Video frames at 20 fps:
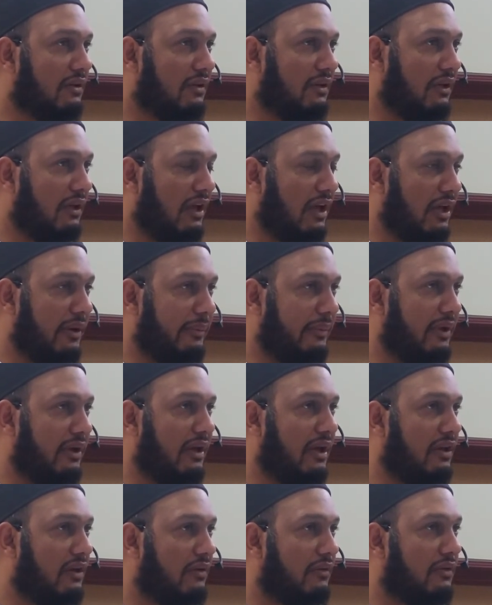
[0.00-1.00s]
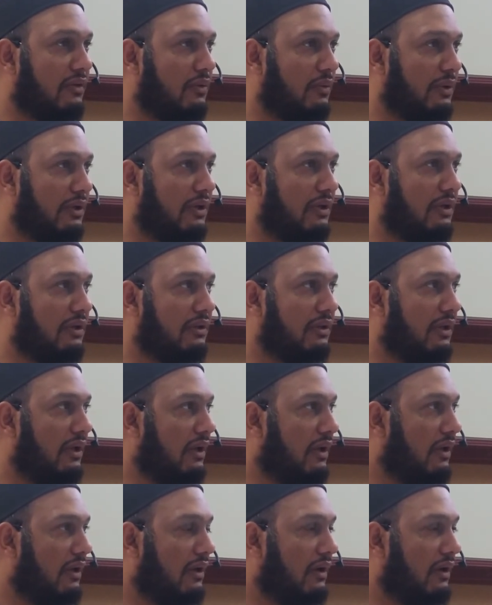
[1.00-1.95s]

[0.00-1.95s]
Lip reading: Qiyamah, end of the world,